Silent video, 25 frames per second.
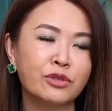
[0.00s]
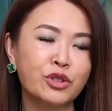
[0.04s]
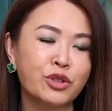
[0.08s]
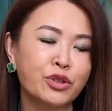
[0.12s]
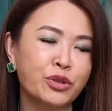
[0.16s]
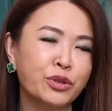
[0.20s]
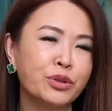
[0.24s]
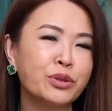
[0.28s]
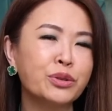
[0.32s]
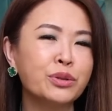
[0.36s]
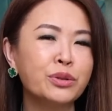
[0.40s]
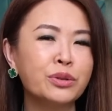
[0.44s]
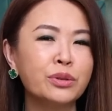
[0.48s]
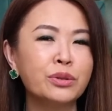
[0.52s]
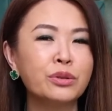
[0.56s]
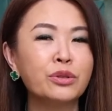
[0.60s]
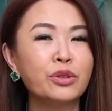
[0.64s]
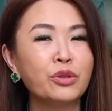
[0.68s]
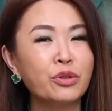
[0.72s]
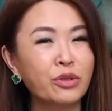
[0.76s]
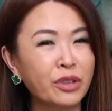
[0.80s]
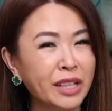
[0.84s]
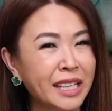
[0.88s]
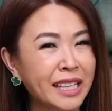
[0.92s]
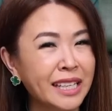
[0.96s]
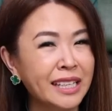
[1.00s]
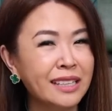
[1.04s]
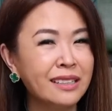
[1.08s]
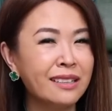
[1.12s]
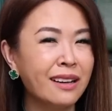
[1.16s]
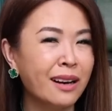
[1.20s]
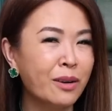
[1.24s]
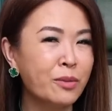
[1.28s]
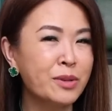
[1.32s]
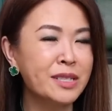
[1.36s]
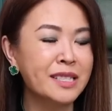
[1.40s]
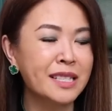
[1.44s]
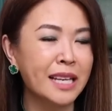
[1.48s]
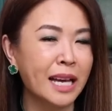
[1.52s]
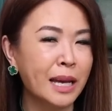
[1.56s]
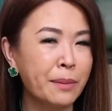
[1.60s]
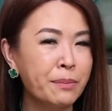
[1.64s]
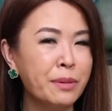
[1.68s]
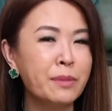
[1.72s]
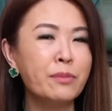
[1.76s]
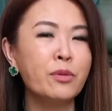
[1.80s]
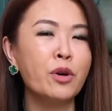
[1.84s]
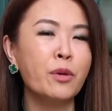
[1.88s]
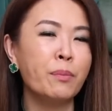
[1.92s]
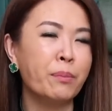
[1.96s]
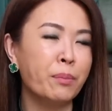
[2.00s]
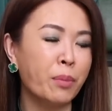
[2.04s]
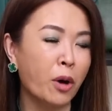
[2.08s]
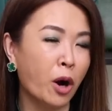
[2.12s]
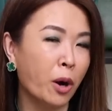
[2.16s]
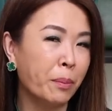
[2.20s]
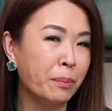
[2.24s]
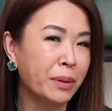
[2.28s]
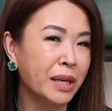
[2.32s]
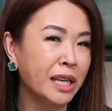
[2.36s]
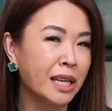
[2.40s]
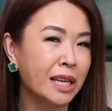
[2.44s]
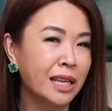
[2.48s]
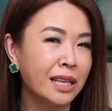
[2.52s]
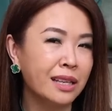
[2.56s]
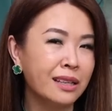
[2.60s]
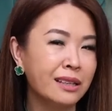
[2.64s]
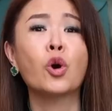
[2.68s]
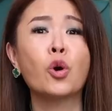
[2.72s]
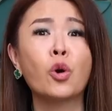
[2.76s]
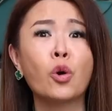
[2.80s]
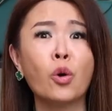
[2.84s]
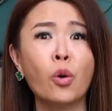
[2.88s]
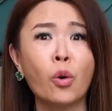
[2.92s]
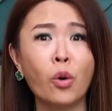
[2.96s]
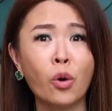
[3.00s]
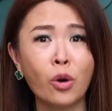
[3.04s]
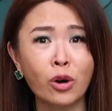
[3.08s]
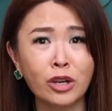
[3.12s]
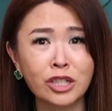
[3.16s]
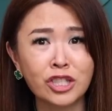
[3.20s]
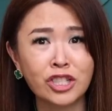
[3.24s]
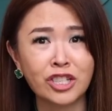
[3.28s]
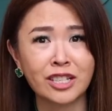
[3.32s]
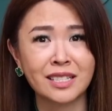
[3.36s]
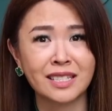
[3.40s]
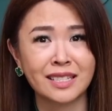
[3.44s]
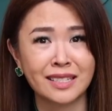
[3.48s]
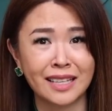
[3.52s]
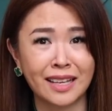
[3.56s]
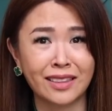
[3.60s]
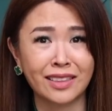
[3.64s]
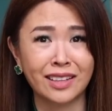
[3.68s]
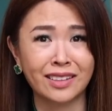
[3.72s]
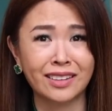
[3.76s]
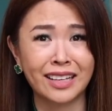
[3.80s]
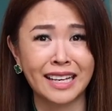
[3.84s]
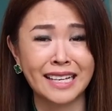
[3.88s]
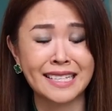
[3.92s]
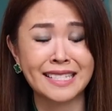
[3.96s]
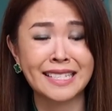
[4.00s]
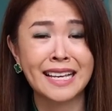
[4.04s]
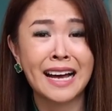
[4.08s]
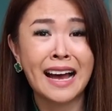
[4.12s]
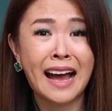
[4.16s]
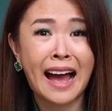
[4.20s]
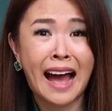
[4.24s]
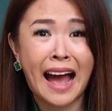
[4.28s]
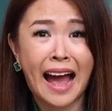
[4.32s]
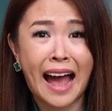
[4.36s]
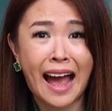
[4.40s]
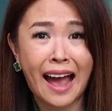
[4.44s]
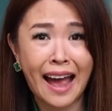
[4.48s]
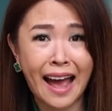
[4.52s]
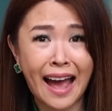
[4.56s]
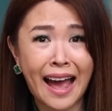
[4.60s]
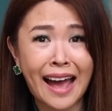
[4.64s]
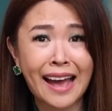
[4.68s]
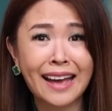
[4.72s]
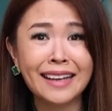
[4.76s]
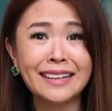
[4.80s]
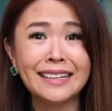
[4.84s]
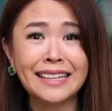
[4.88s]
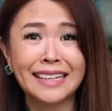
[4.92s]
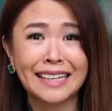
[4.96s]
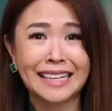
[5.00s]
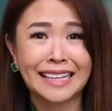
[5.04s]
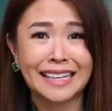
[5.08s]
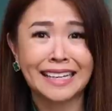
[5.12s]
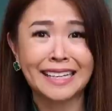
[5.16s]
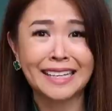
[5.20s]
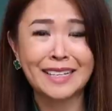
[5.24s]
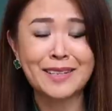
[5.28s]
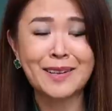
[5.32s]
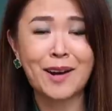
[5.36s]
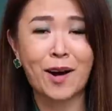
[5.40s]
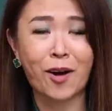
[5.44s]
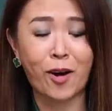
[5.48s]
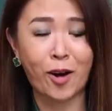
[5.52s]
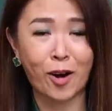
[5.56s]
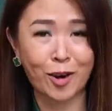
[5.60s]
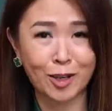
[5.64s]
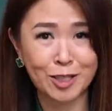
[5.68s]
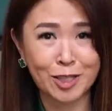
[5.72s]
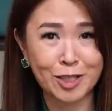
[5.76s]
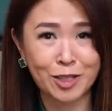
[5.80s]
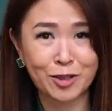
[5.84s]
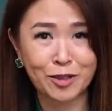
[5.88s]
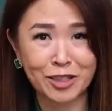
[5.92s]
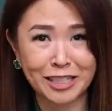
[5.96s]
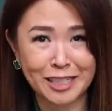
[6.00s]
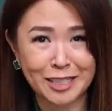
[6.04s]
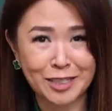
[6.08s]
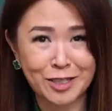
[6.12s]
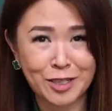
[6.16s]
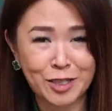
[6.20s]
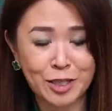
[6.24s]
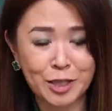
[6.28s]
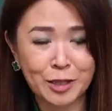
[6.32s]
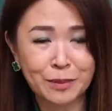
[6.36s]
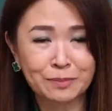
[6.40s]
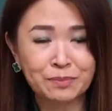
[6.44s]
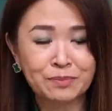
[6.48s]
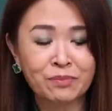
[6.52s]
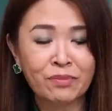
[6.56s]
true green, I would say, a bit more poppy, gorgeous nonetheless, and in ostrich.